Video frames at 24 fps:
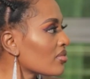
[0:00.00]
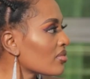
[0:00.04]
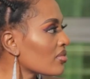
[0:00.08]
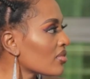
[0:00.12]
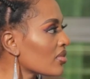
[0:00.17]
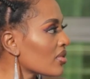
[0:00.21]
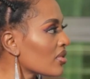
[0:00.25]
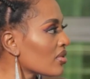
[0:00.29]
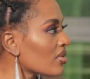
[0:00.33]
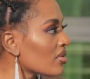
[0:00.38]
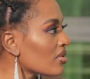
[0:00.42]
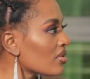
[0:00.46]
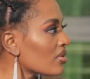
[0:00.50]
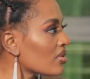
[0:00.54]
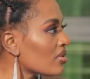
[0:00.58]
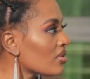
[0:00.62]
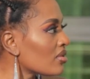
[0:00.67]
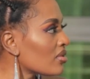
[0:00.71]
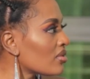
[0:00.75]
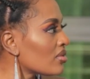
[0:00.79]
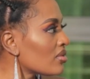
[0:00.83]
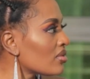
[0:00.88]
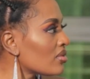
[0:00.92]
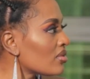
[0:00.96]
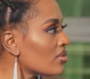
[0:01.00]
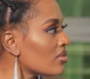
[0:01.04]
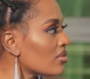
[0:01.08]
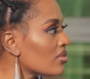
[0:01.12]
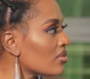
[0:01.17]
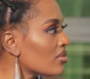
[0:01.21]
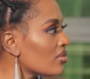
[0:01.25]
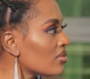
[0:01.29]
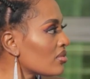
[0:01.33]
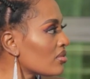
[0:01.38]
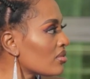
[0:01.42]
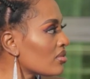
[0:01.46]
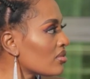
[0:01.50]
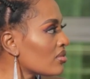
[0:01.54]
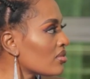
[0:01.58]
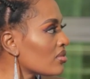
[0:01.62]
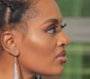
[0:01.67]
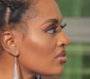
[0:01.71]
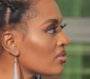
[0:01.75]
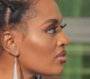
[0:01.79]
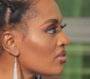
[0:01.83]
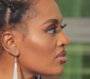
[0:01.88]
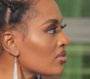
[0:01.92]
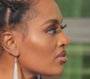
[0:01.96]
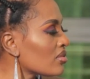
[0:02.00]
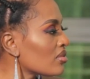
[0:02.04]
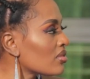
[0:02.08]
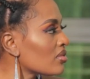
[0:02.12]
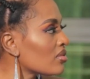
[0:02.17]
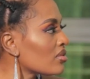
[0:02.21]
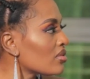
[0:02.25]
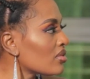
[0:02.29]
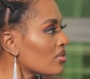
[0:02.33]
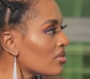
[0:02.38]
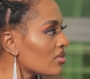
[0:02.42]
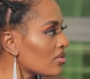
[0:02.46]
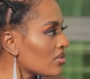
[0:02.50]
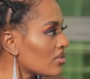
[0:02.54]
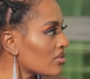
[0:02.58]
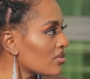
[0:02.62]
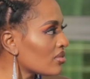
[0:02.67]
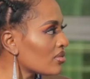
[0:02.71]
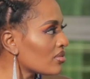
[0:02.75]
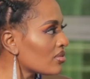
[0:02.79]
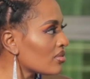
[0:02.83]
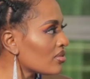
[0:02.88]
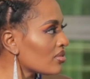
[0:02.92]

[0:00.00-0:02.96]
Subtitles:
(not speaking)